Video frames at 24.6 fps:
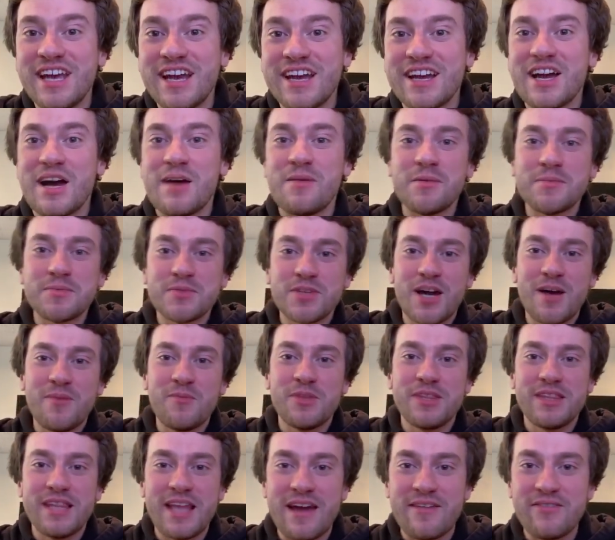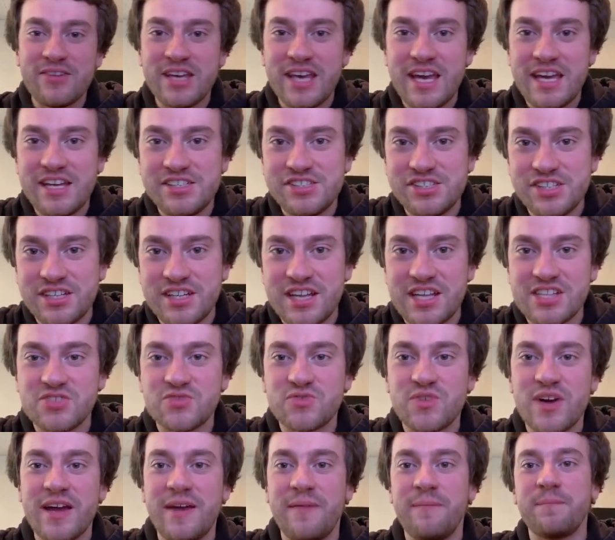Yeah, comma prime with navigation.
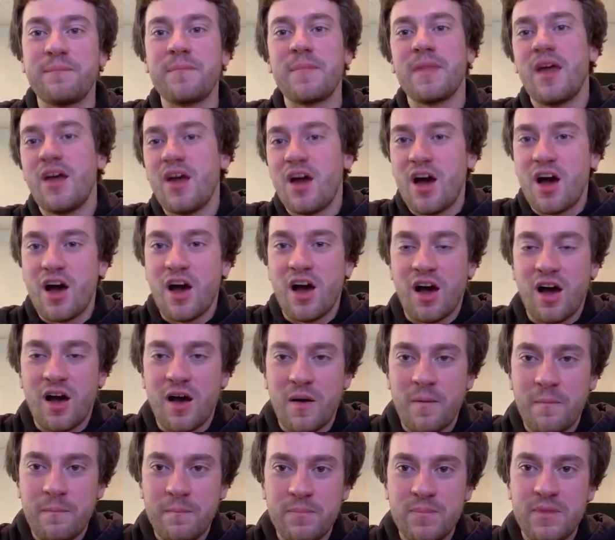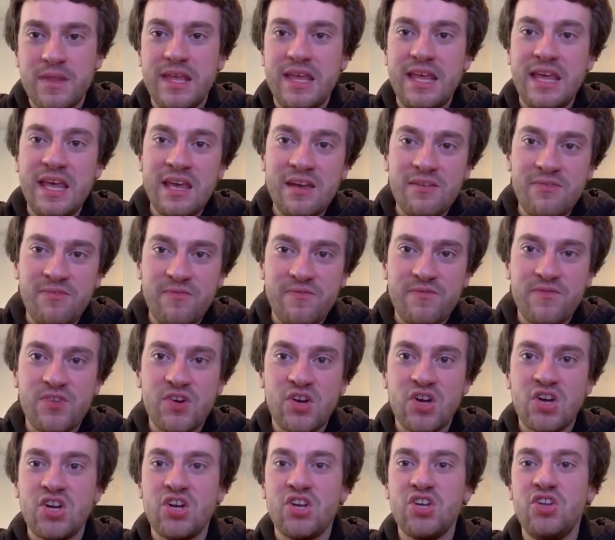That's right. Um, if
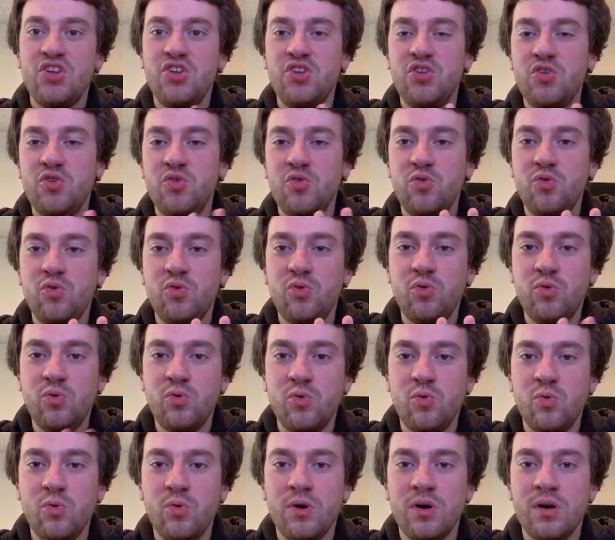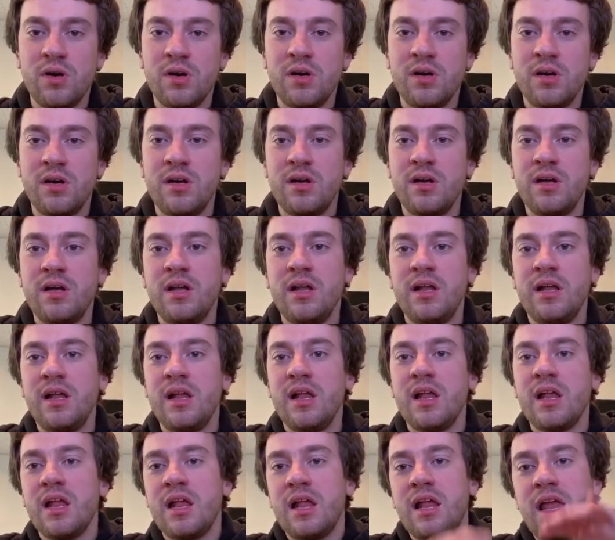you
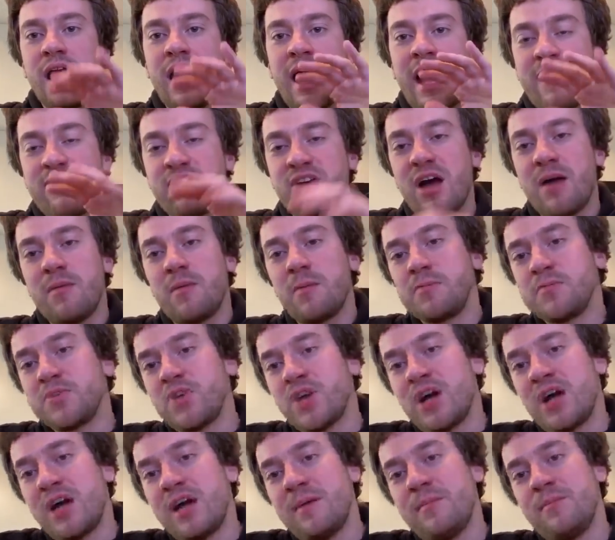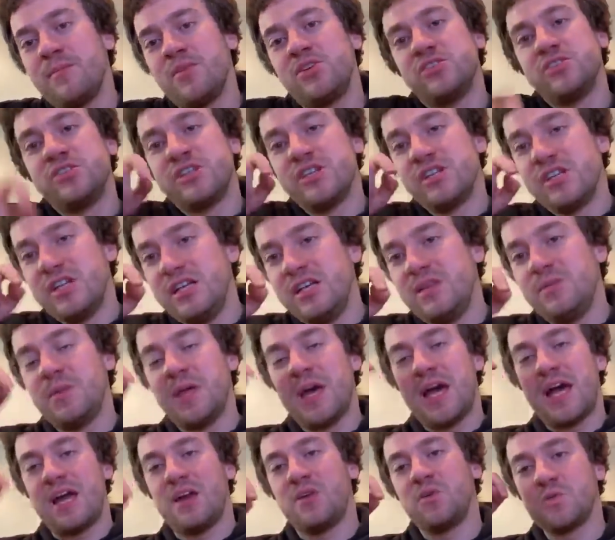have comma prime, you're going to
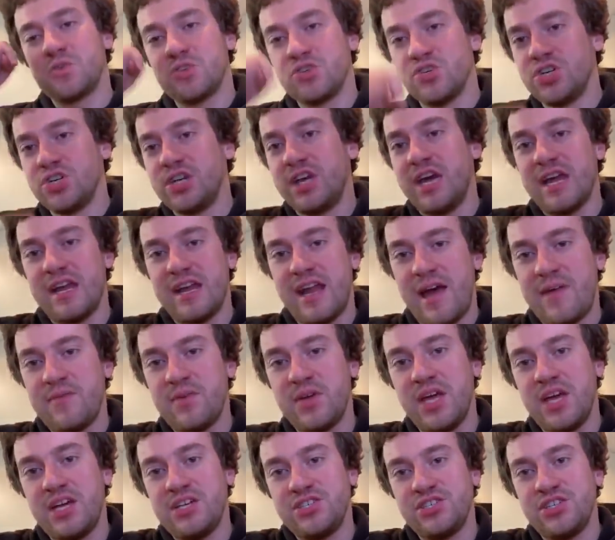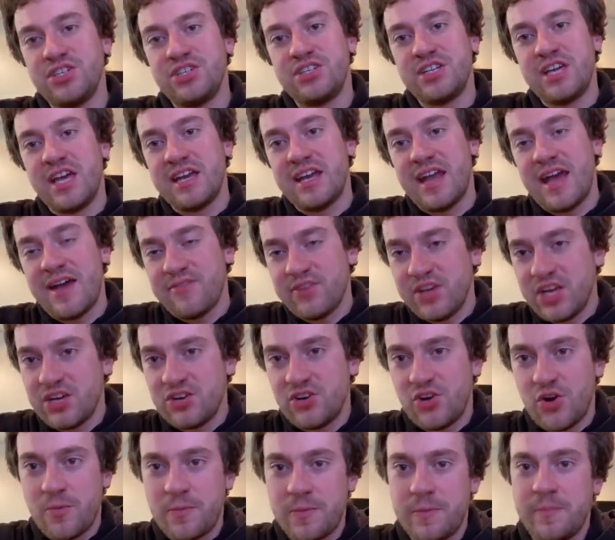need that in order to get navigation, to get
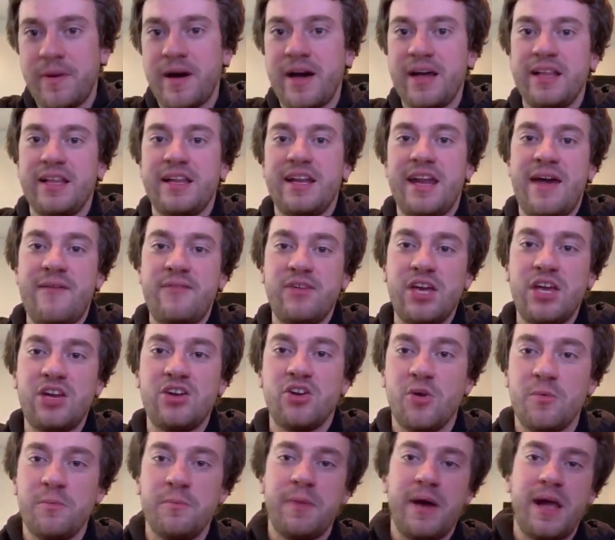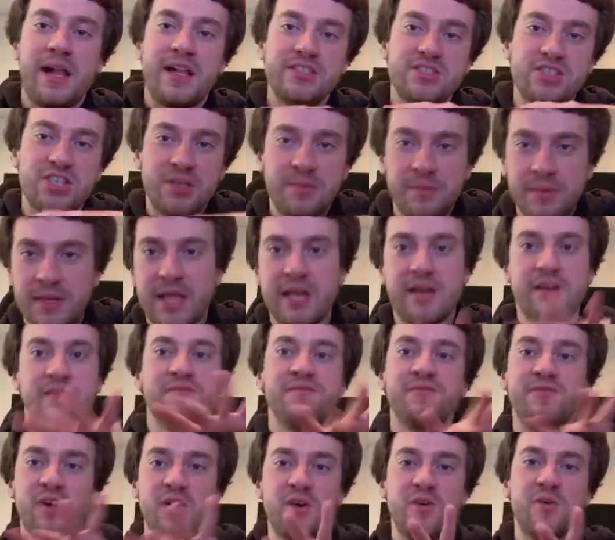navigate an open pilot. Navigate an open pilot is going to be like
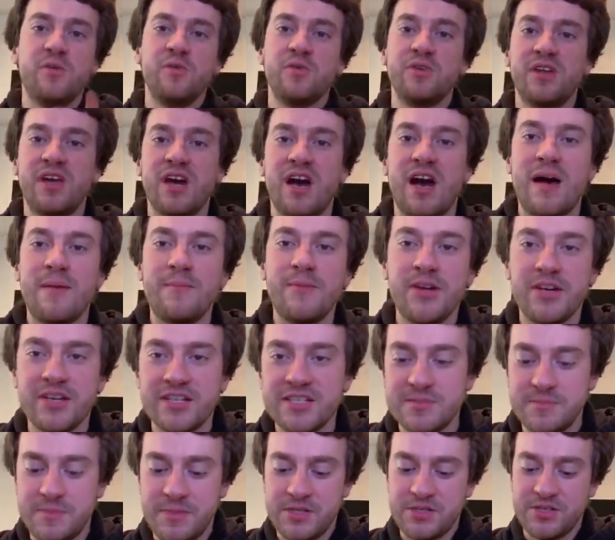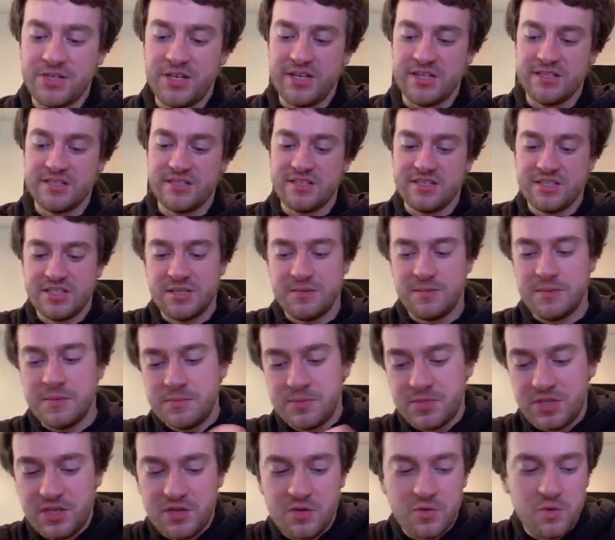a phone comma experience. It's going to be
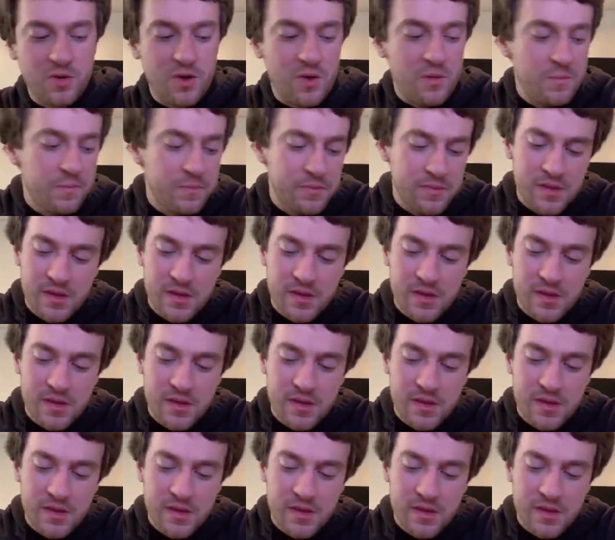pretty cool.